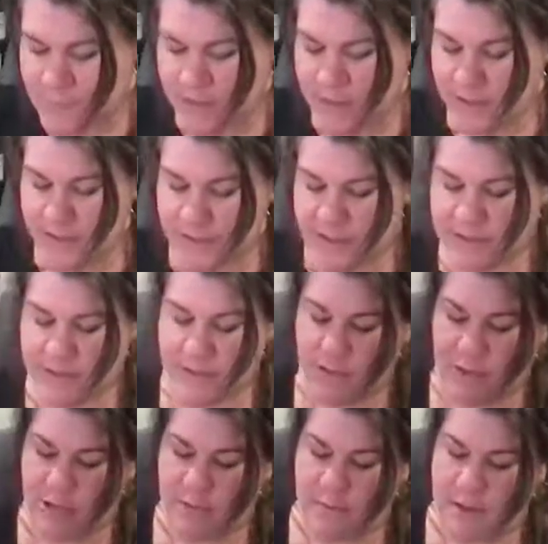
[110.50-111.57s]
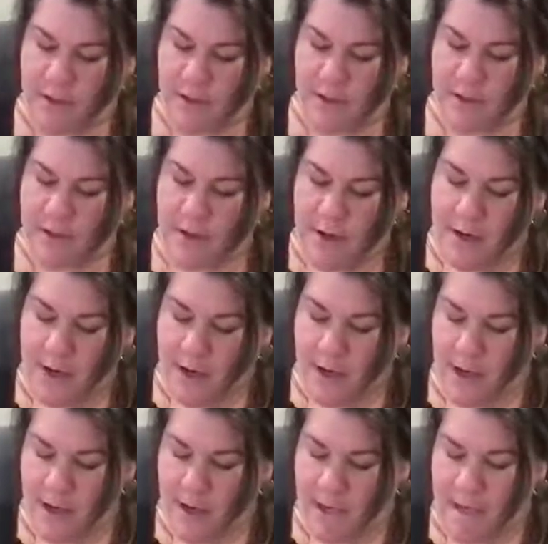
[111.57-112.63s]
a decent job here.
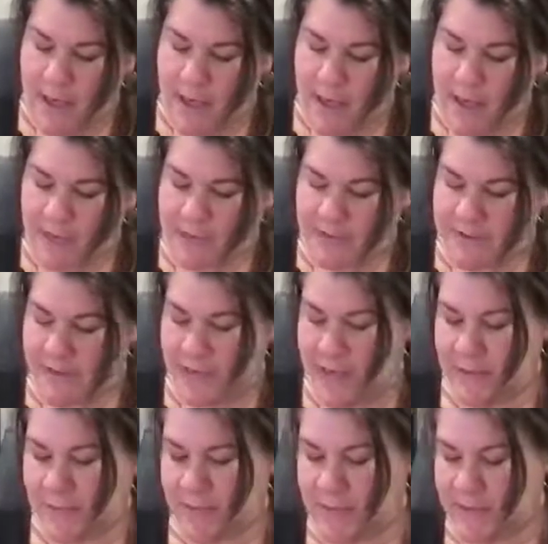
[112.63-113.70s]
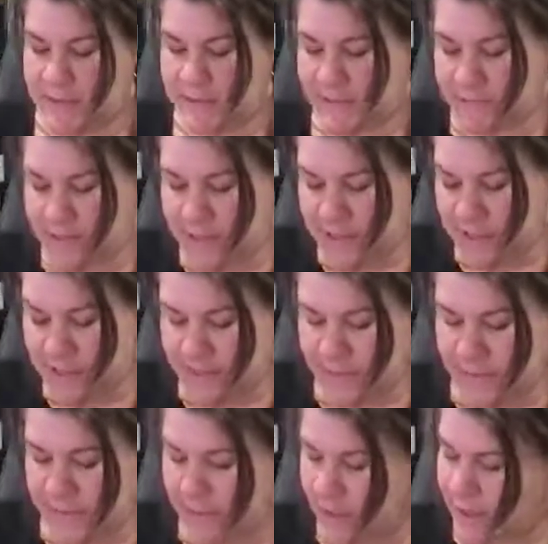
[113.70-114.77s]
And the tape needs to be
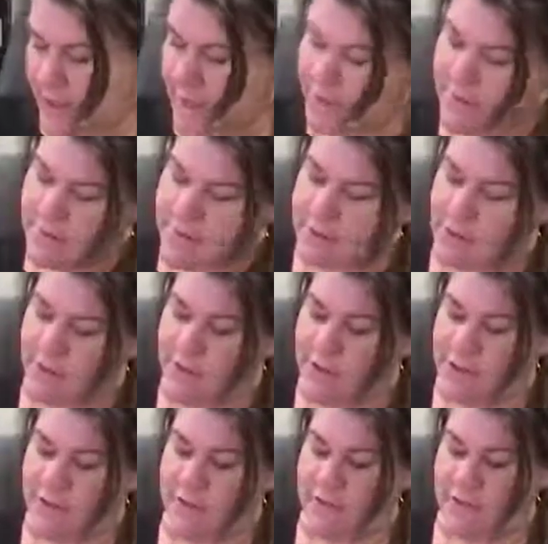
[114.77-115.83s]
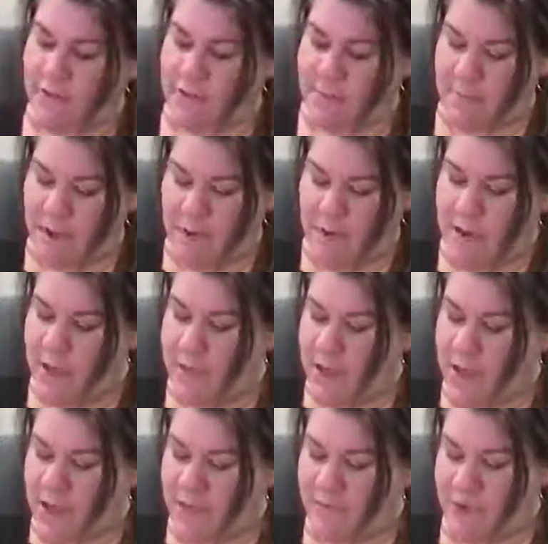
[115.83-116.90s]
inside. So I want you to think about,
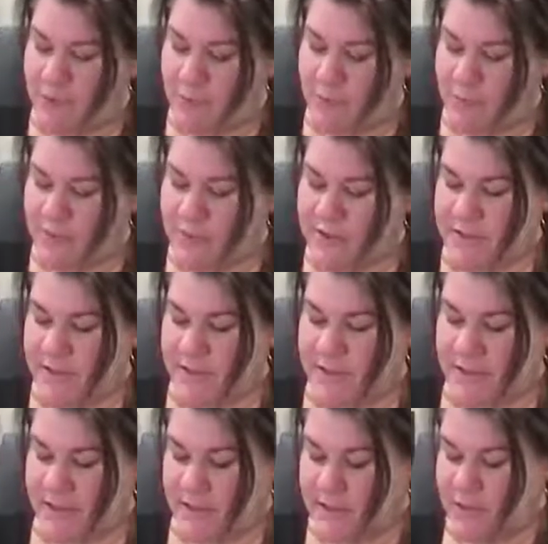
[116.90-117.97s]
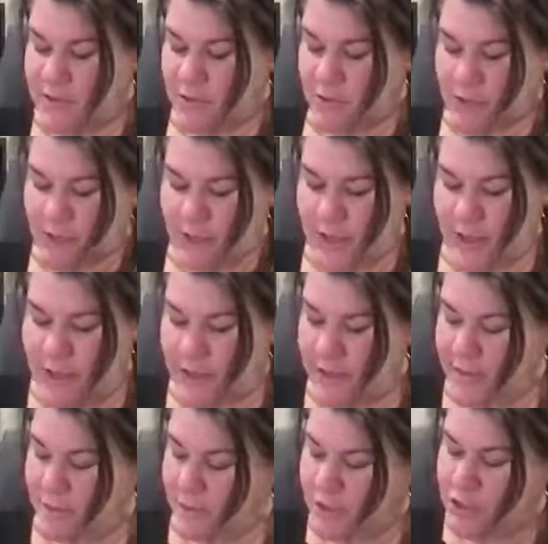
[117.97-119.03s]
if you were presenting this to a
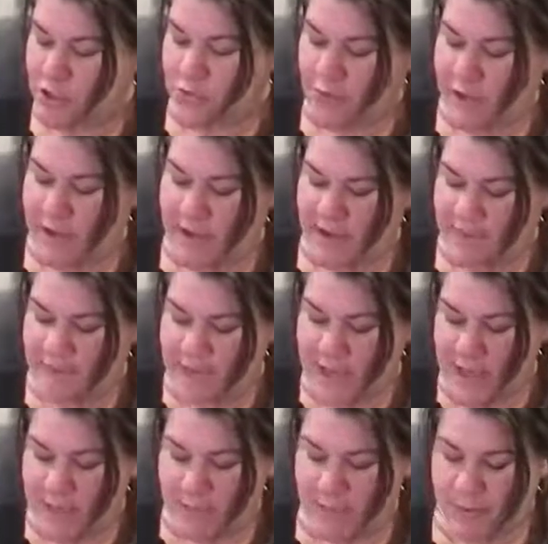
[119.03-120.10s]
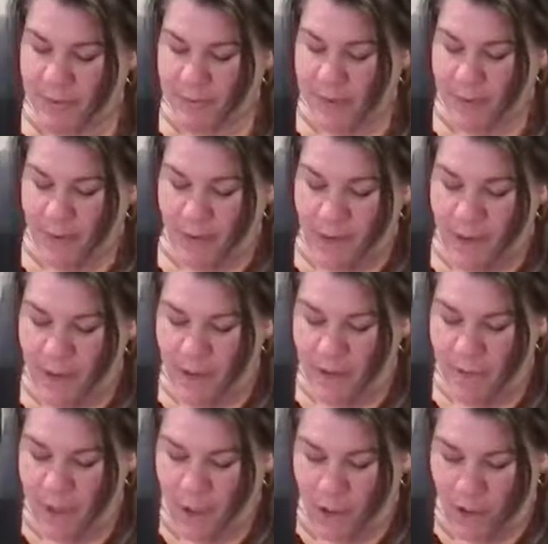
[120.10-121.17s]
client, would you want to have tape
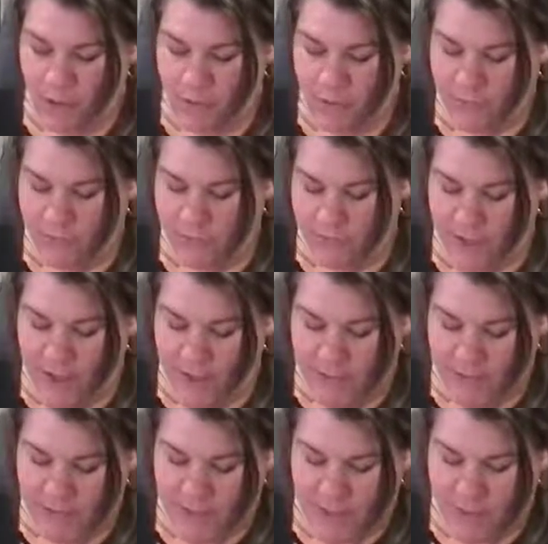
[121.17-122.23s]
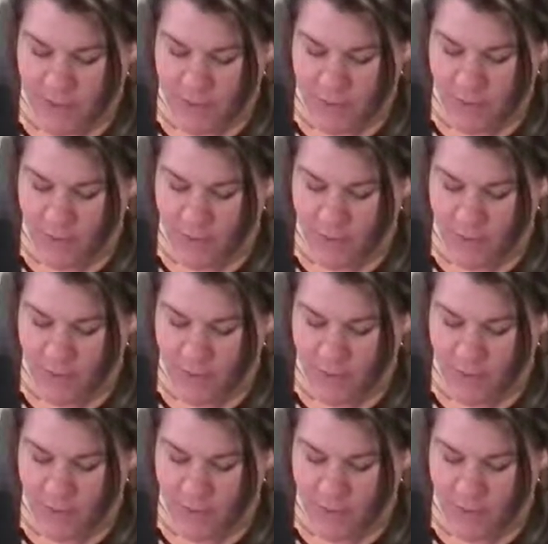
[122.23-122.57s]
all over the outside? You